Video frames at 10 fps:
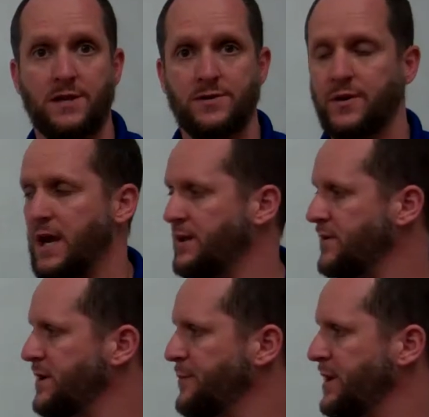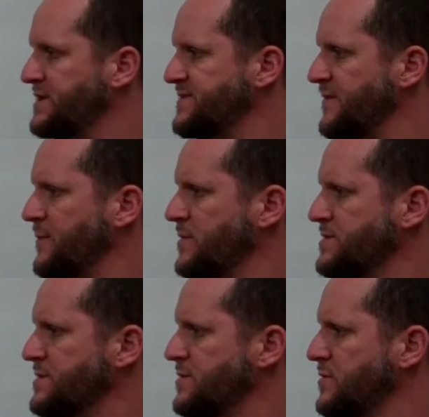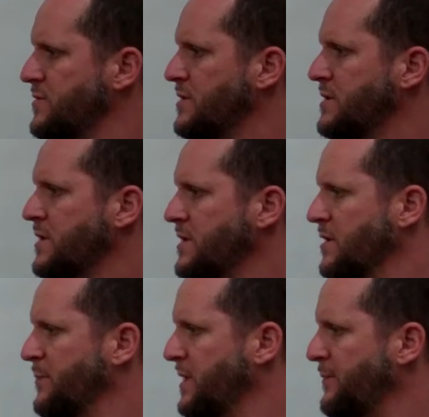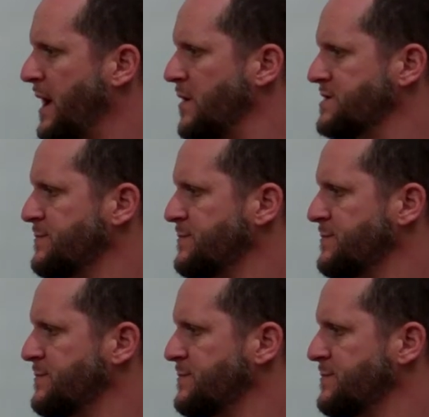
to gain their independence from those two European powers.